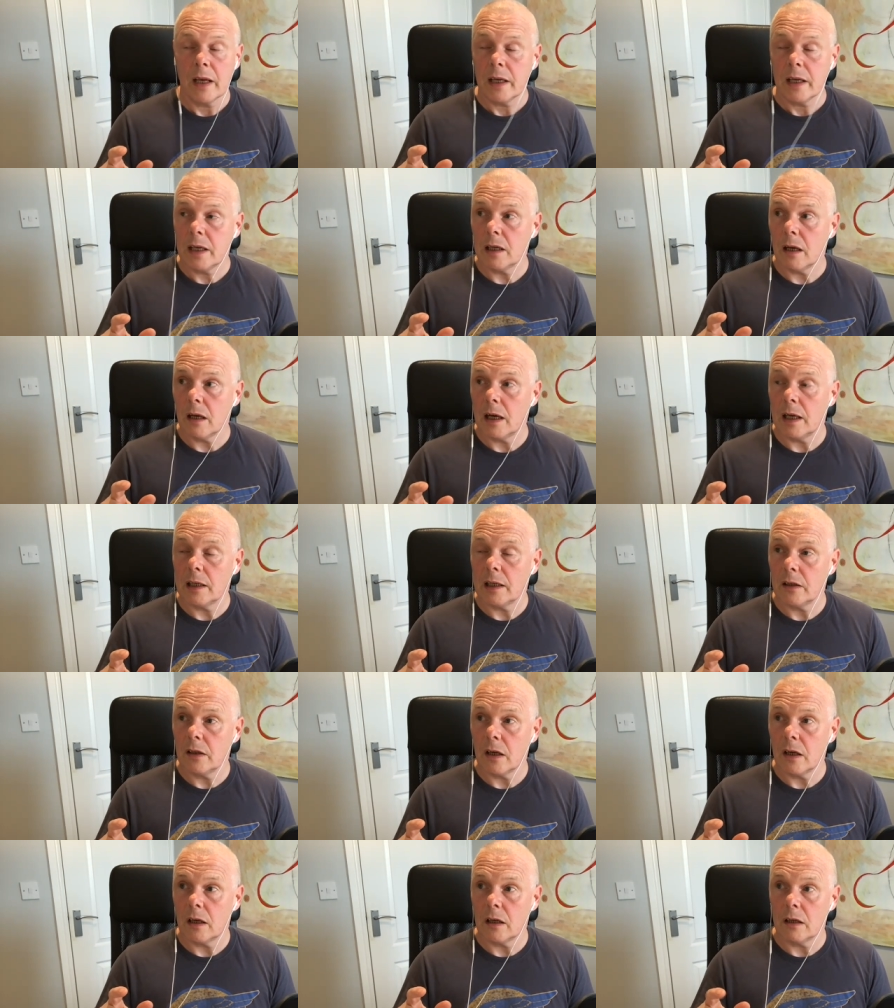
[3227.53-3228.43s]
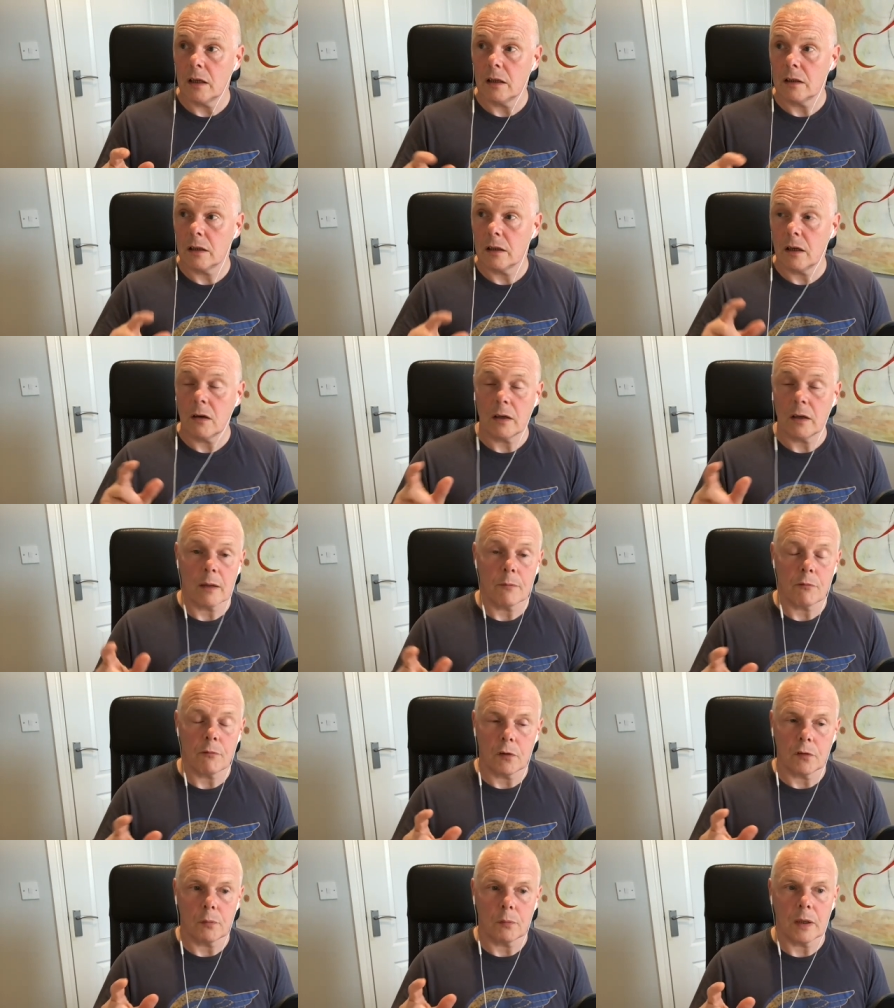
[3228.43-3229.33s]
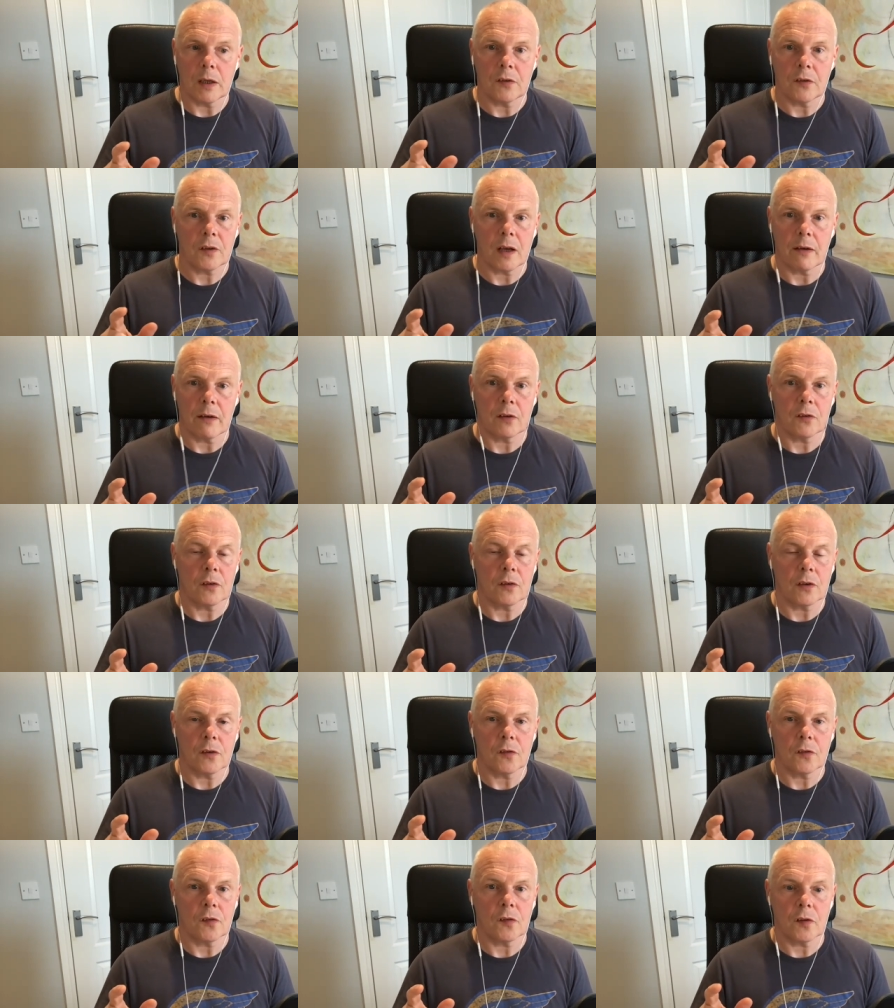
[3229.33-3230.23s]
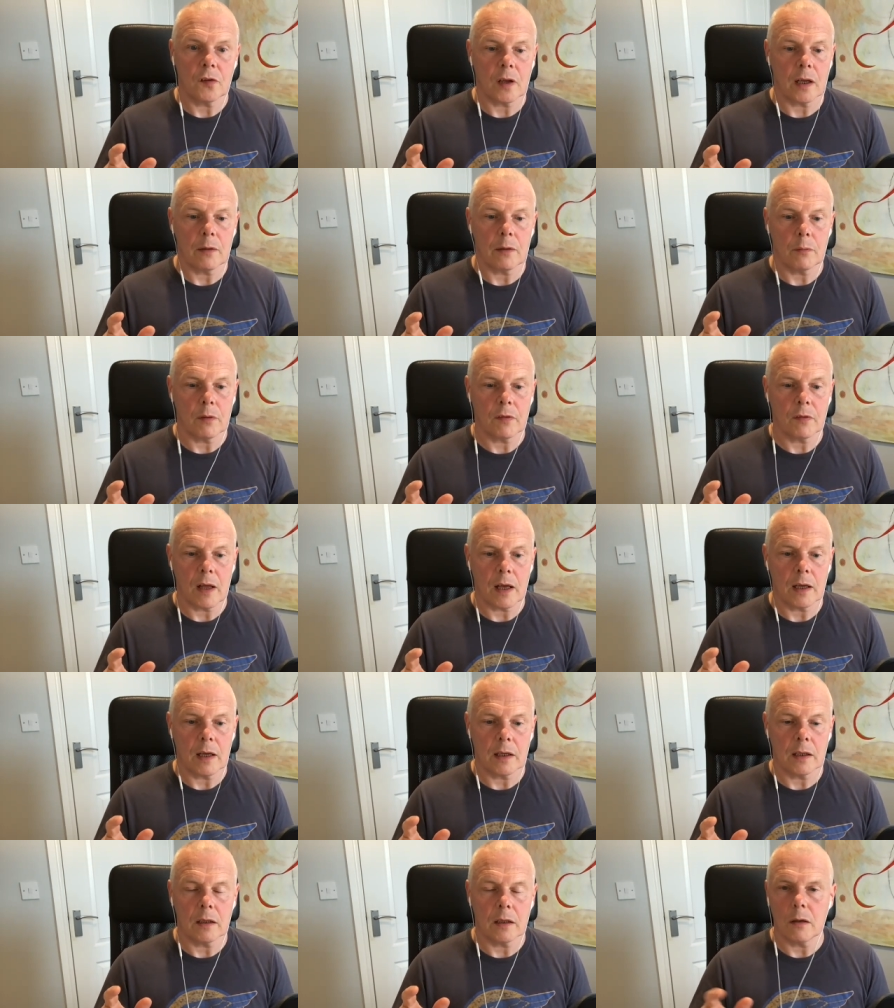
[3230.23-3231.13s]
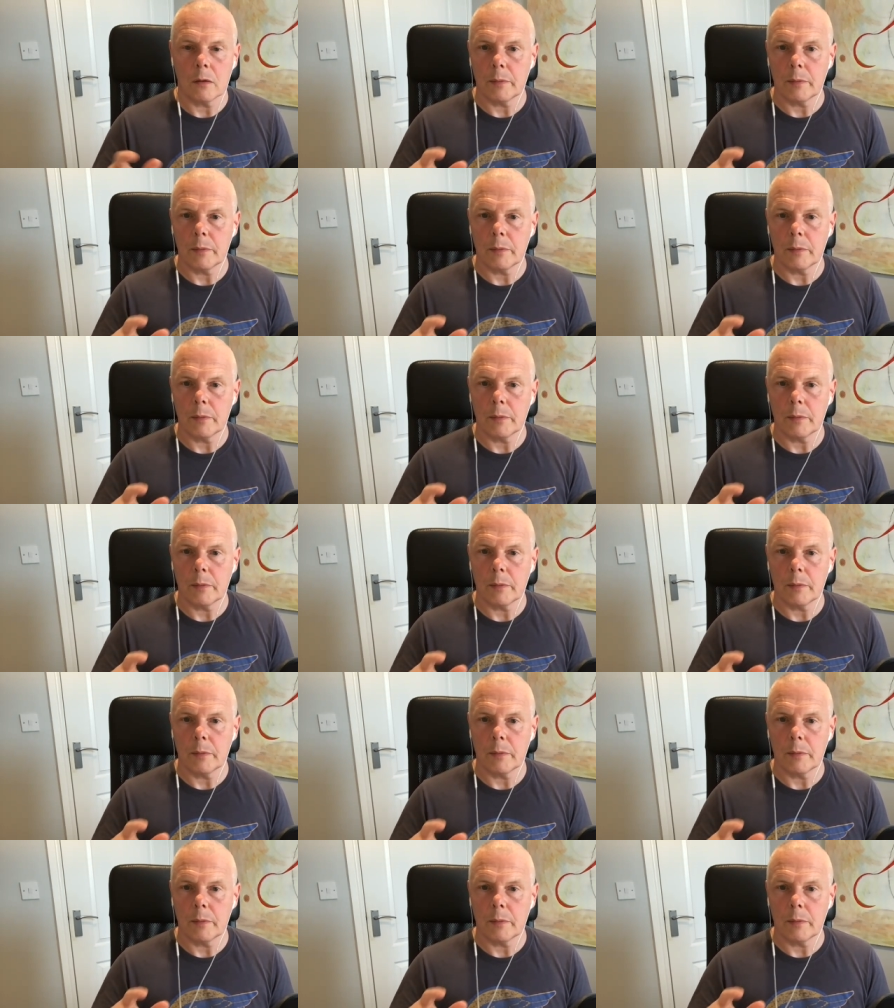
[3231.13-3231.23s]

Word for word: you know, and uh, and kind of the Bruce Willis character does to stay with that, you know.